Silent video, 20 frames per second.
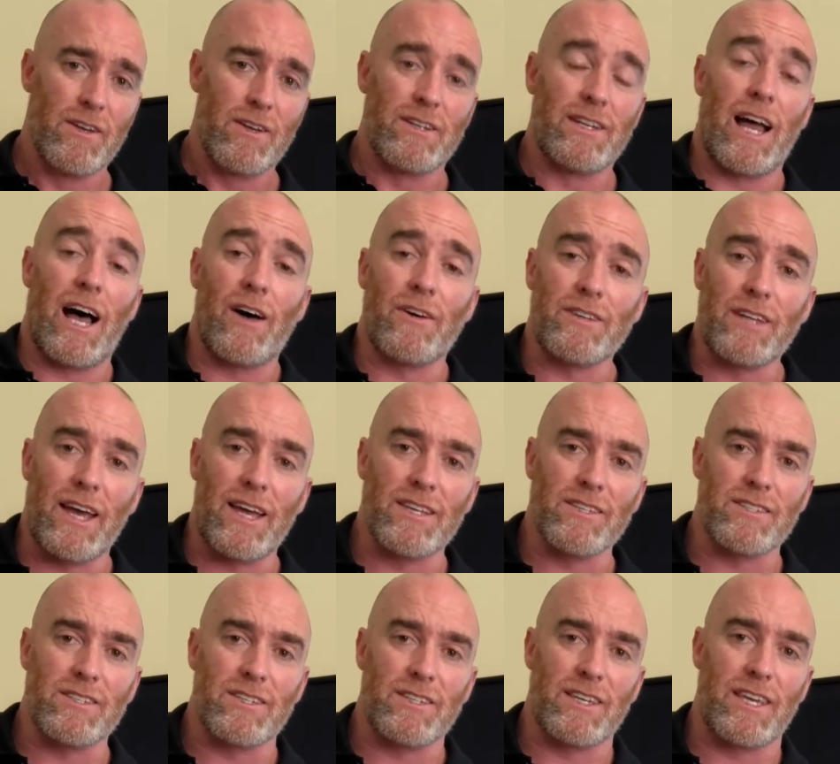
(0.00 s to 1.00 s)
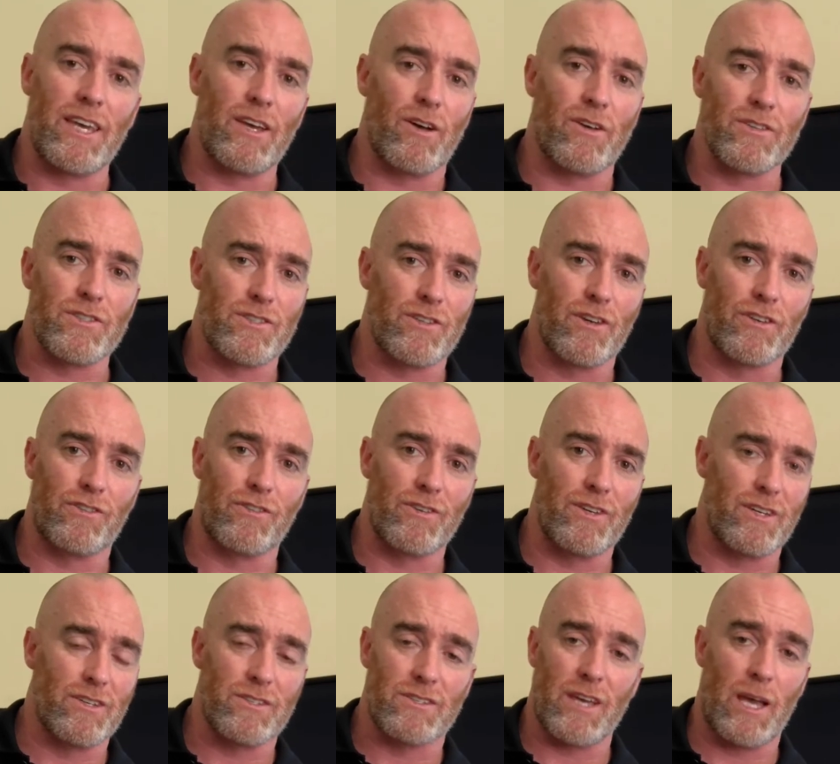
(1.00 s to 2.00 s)
Nowadays, keyhole surgery
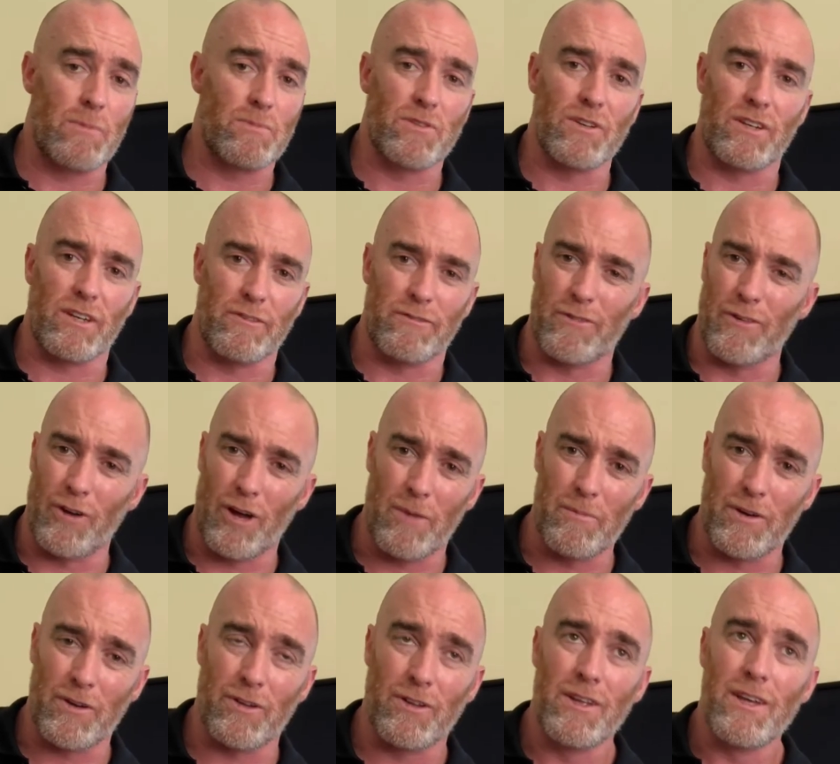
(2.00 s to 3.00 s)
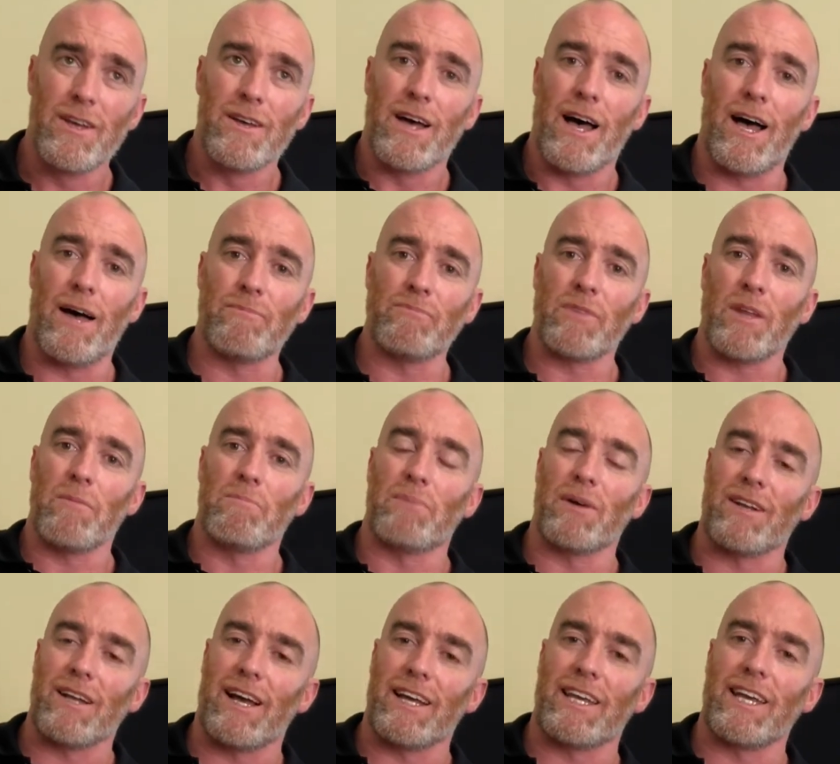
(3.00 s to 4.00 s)
is absolutely phenomenal,
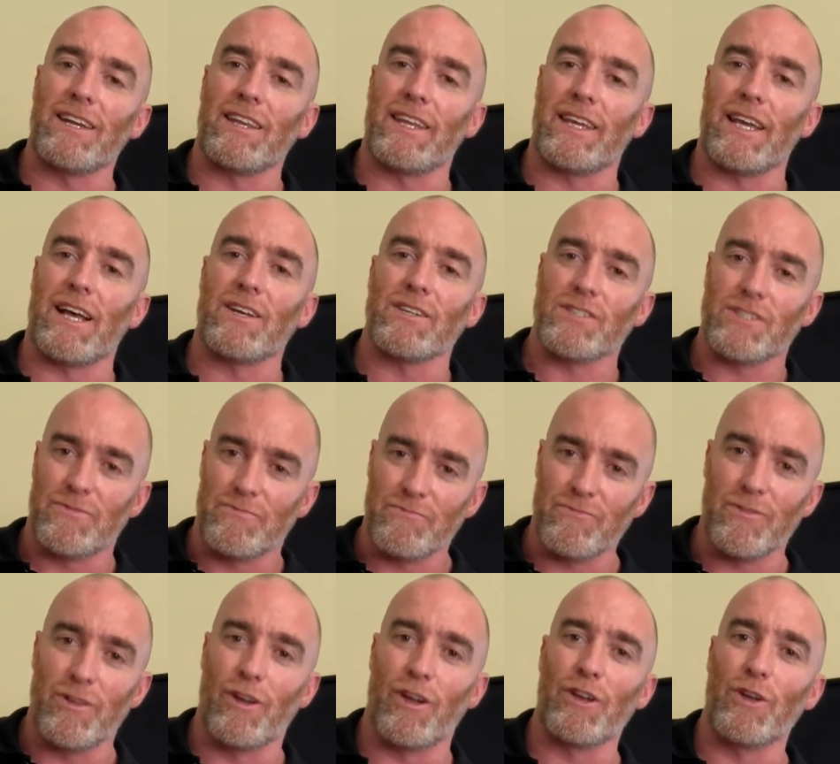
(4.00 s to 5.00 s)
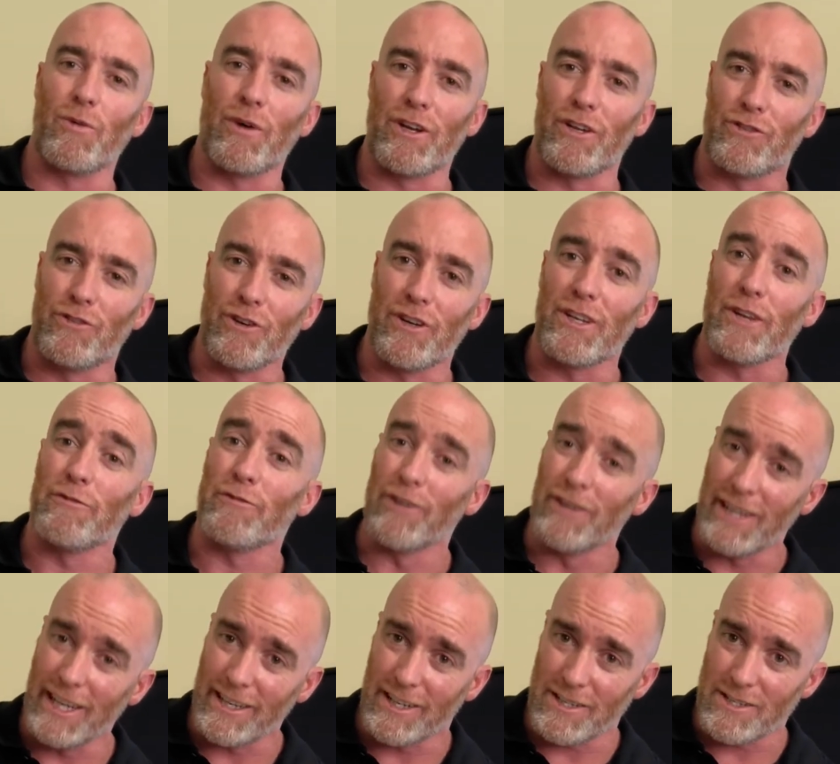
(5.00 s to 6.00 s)
but like anything else, you only want to do it if you
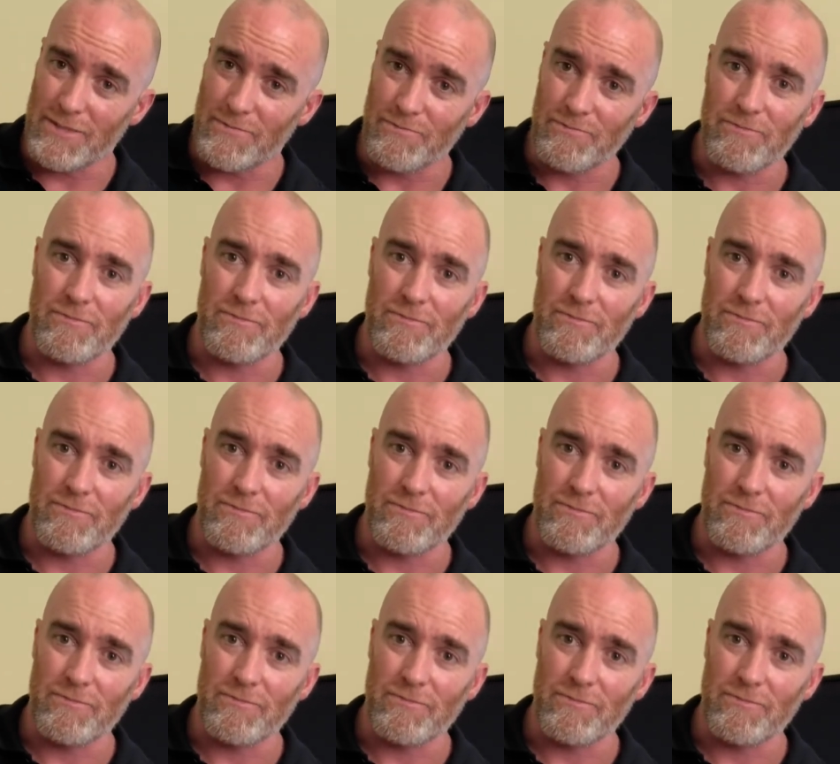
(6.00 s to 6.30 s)
need it.